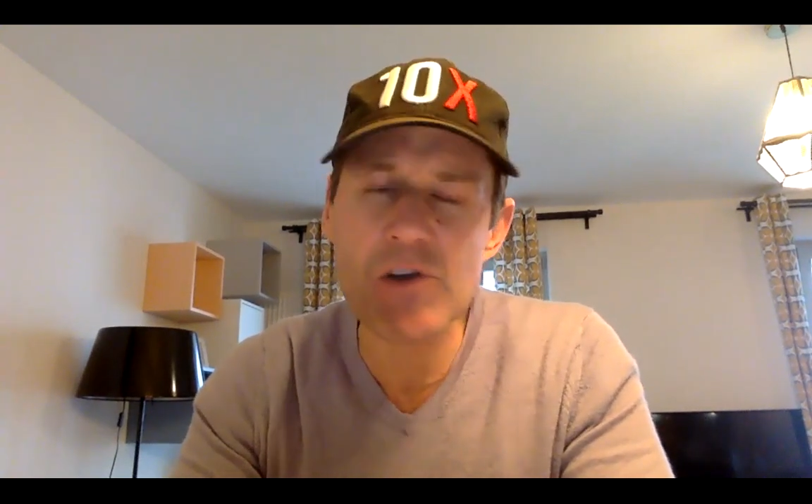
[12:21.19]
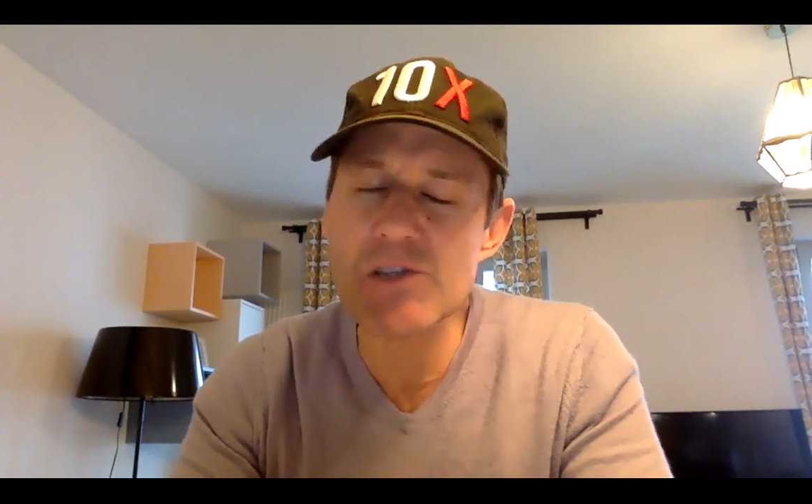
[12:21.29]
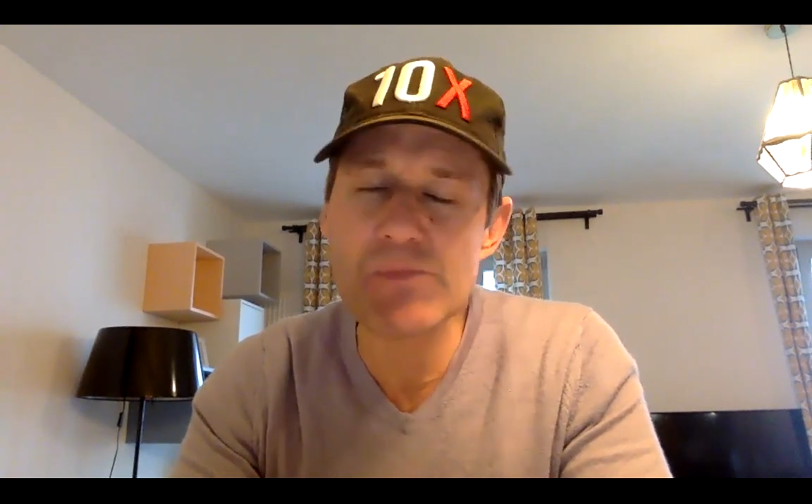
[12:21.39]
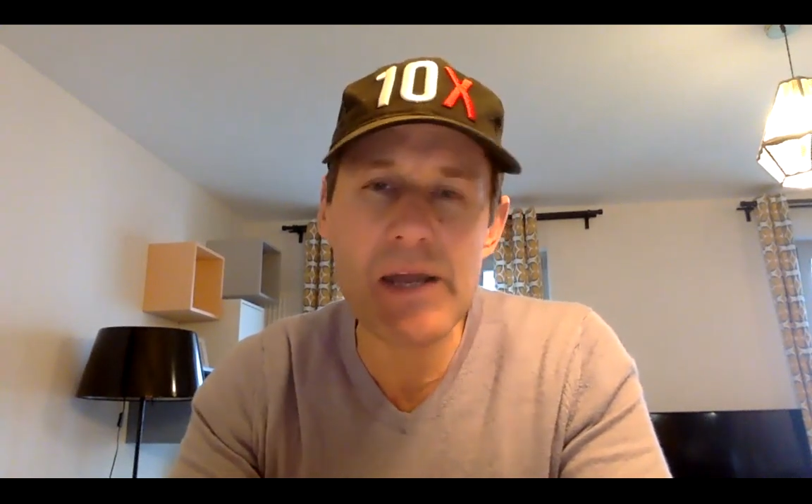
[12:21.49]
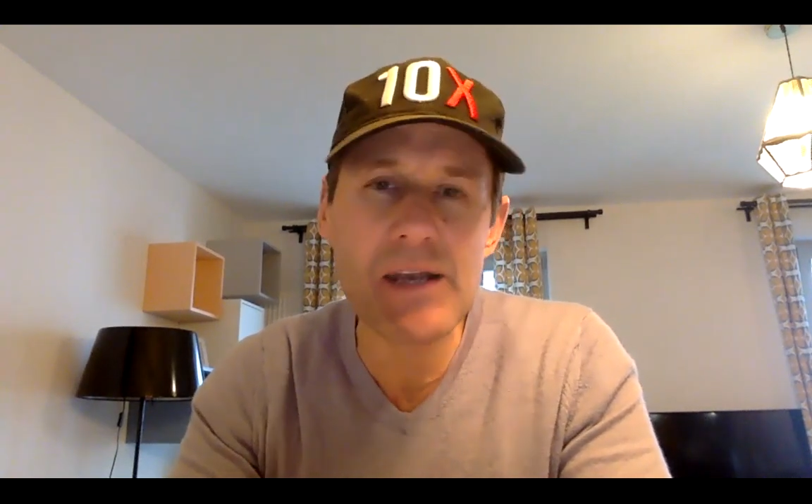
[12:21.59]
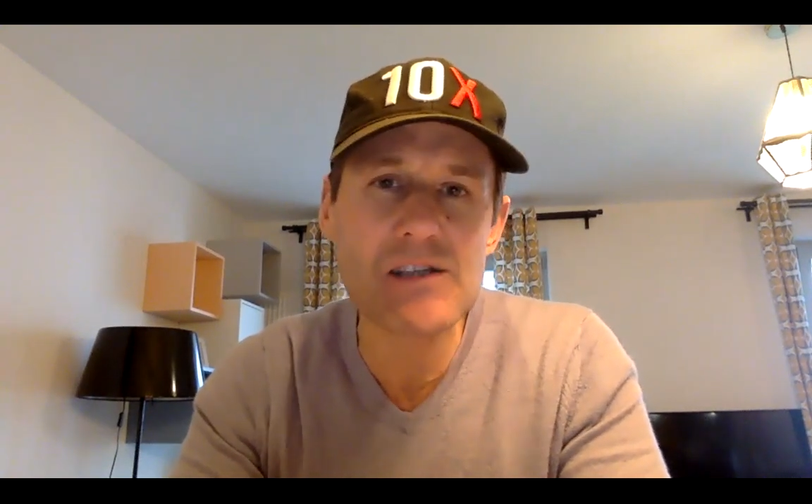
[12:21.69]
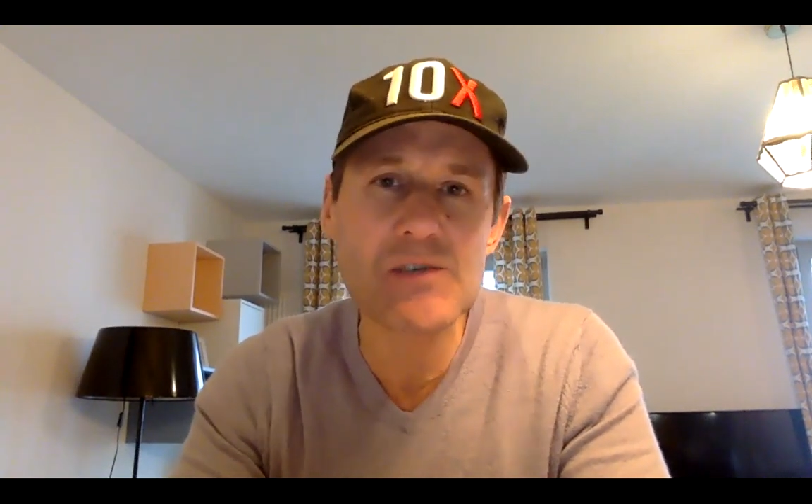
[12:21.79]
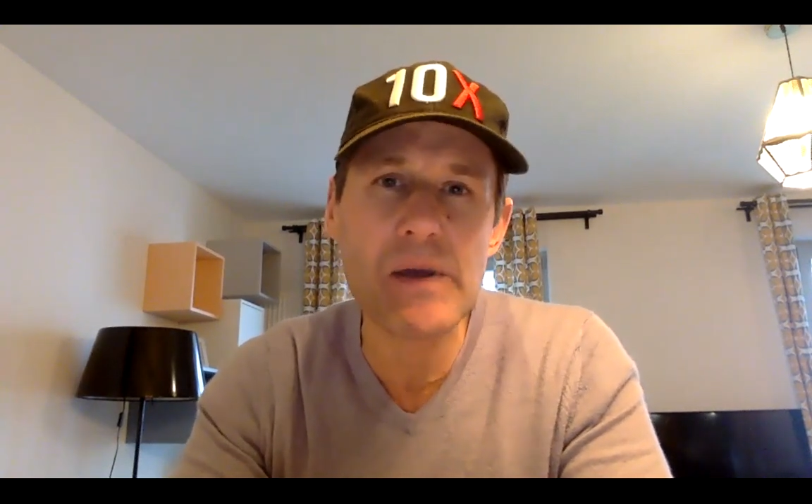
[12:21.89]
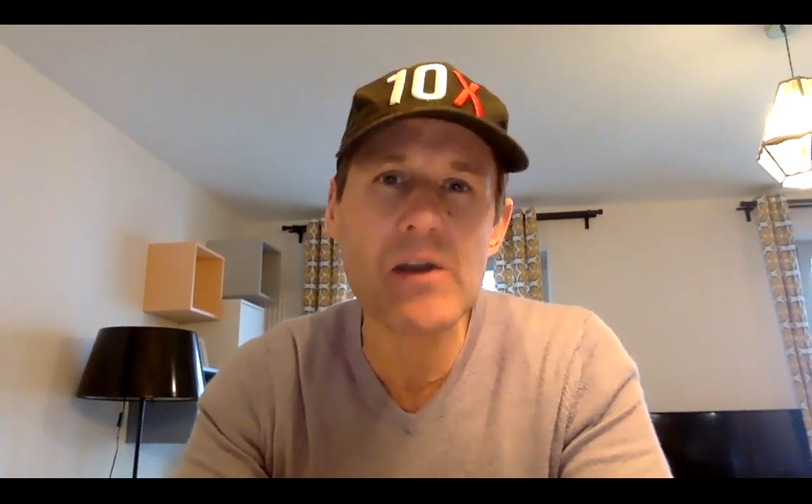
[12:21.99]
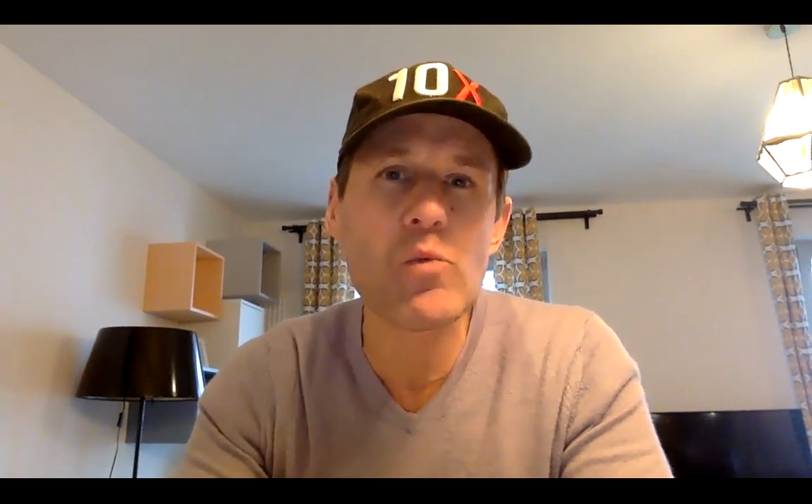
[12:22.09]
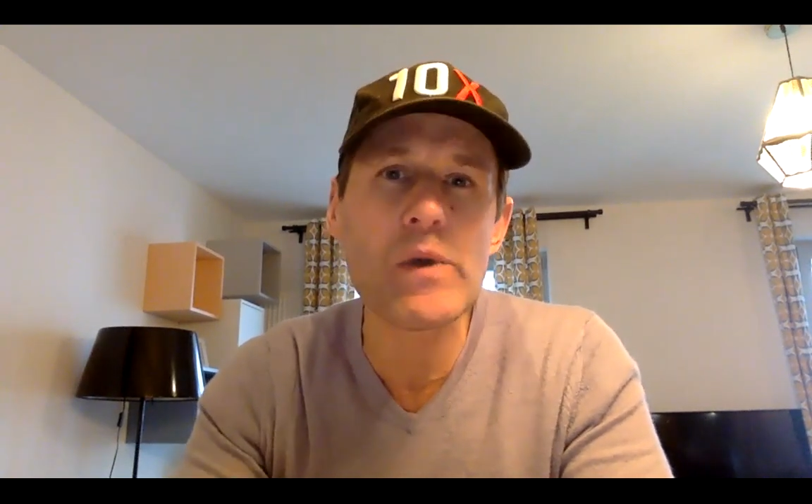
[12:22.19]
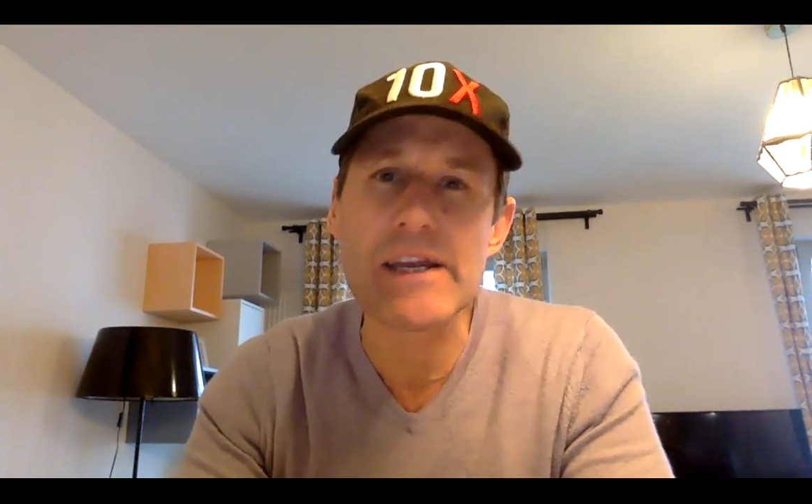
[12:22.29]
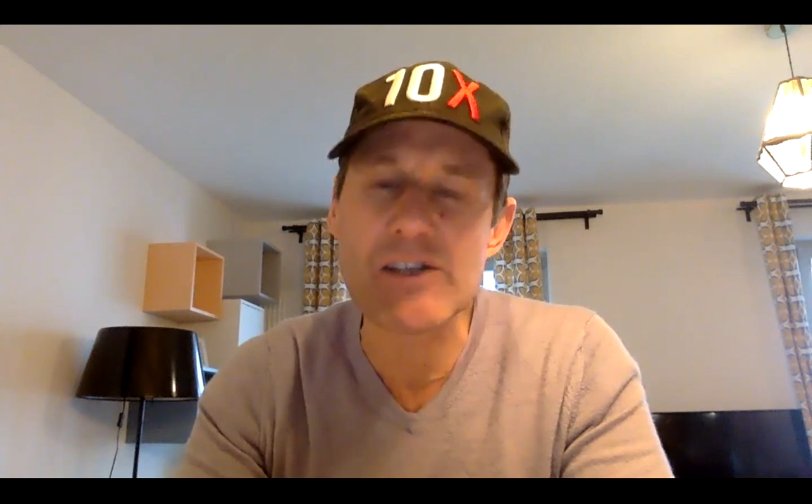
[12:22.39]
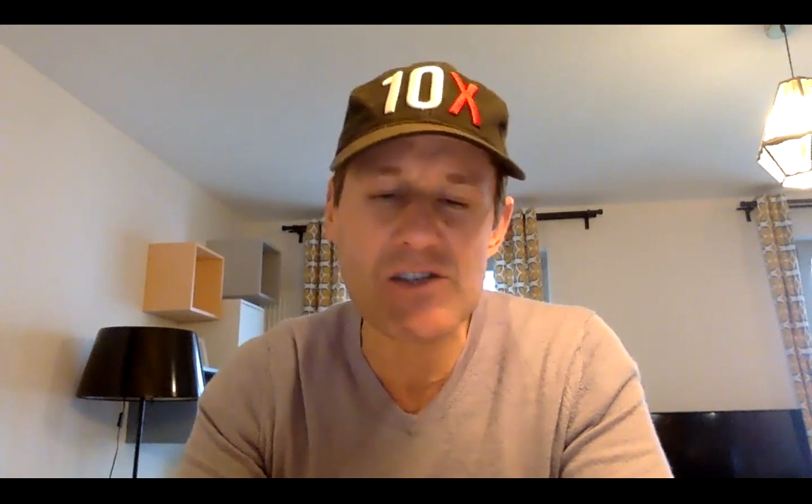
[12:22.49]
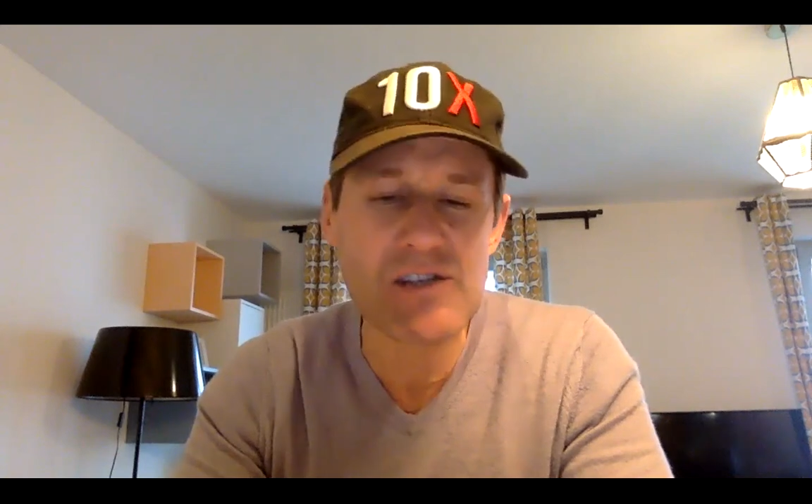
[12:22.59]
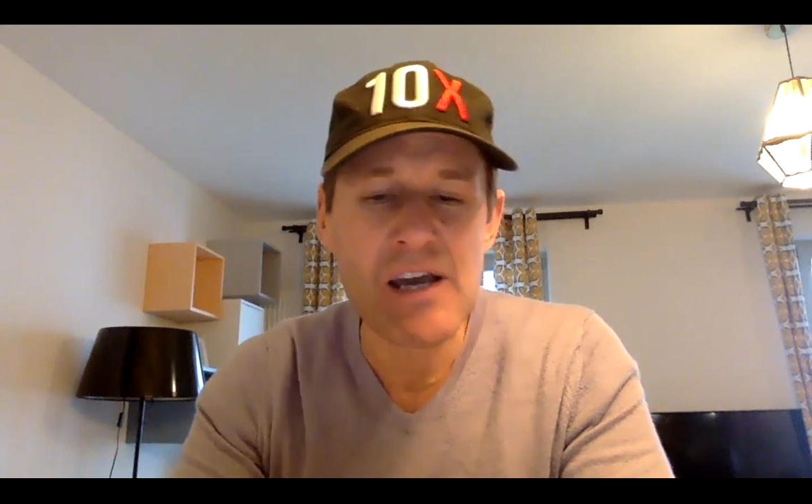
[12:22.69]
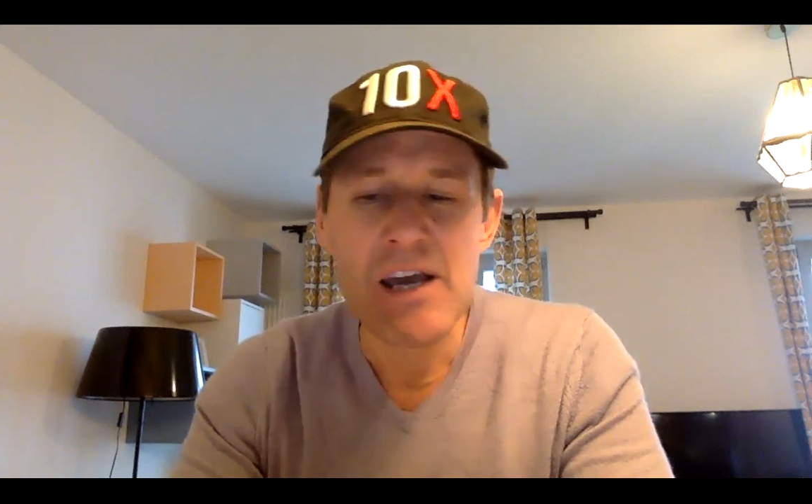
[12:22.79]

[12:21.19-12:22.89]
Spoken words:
Spend a week, just